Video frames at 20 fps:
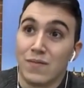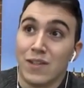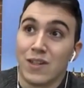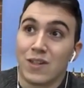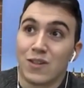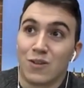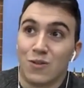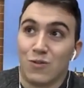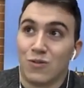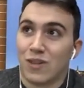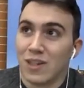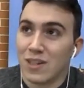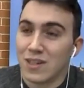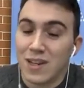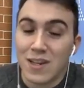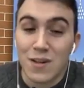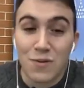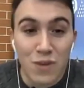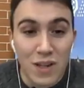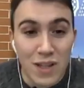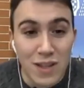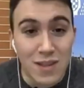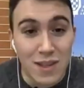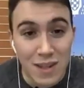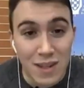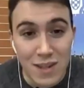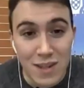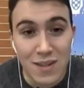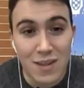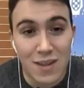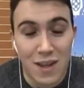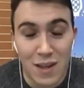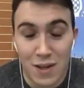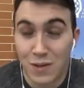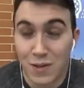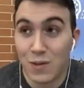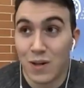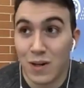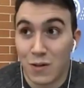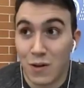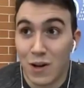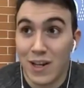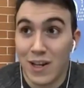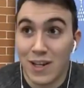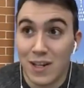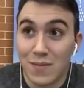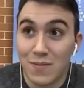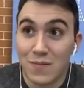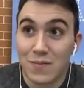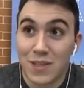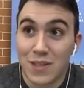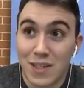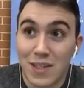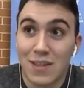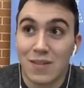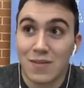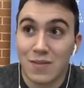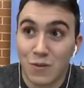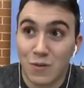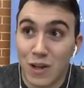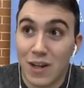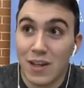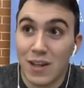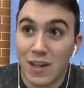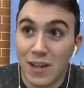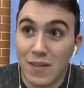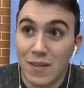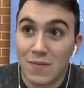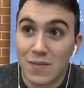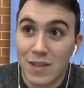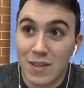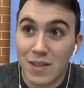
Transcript: So Tesla is really really,